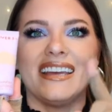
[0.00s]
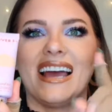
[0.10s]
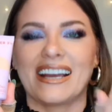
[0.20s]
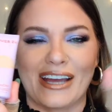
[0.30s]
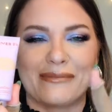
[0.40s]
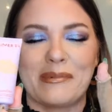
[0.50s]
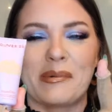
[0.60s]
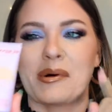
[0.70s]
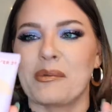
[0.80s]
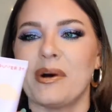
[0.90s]
I can't remember
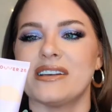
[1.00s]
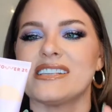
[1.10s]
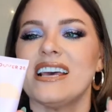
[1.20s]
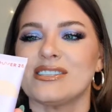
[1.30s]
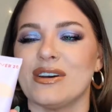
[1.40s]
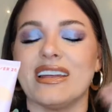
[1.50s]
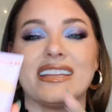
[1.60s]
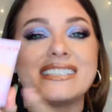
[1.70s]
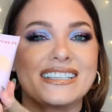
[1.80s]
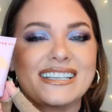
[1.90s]
what it was. So
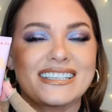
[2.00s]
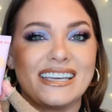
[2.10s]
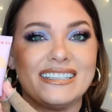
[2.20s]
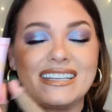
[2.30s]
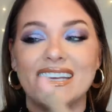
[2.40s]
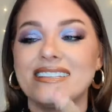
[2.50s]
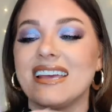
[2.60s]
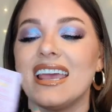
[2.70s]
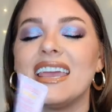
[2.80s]
this is a skin tint.